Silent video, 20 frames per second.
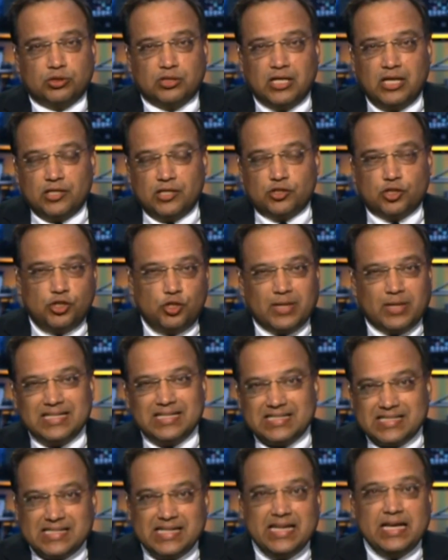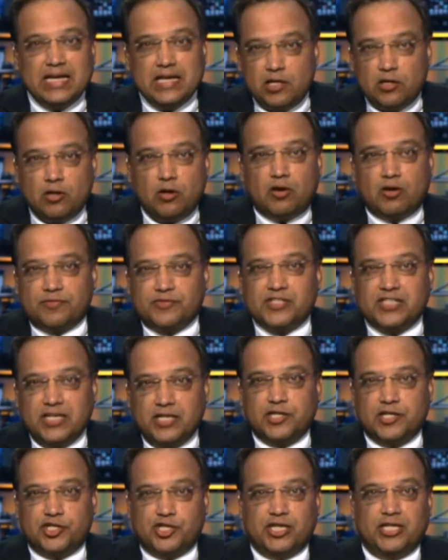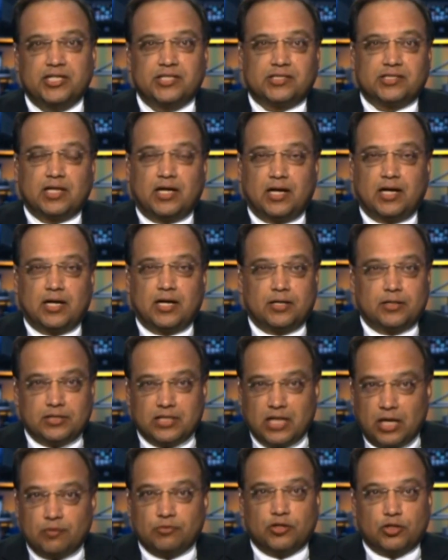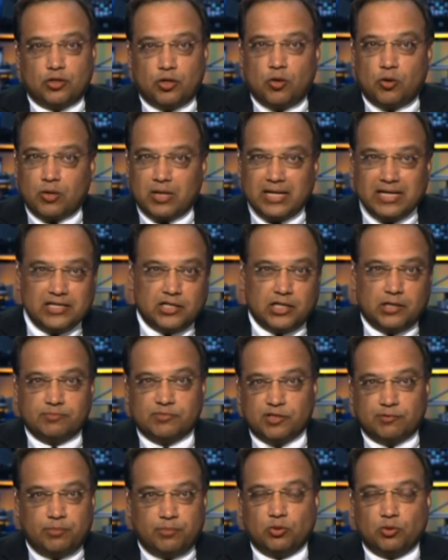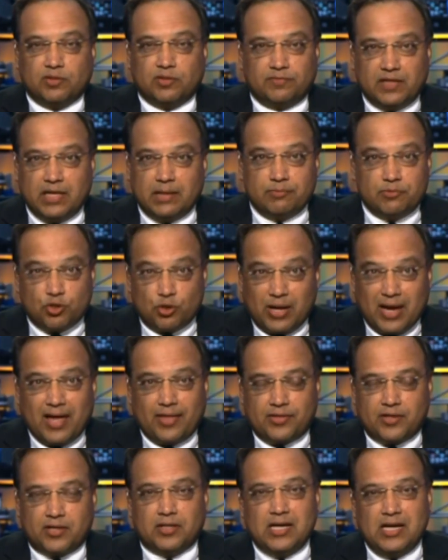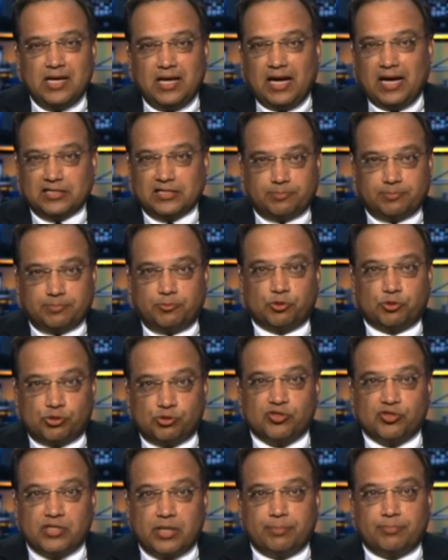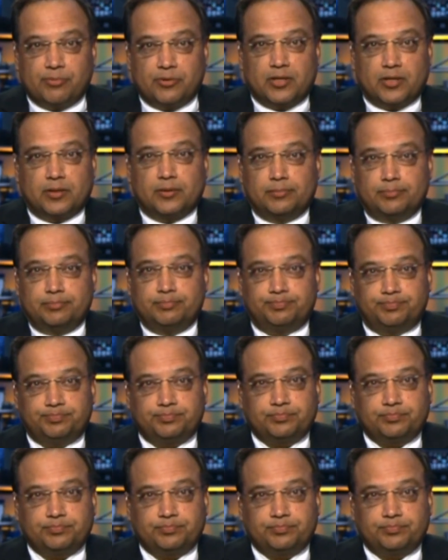tools. So you can see a lot of synergies down the road in terms of both of them together as opposed to separate.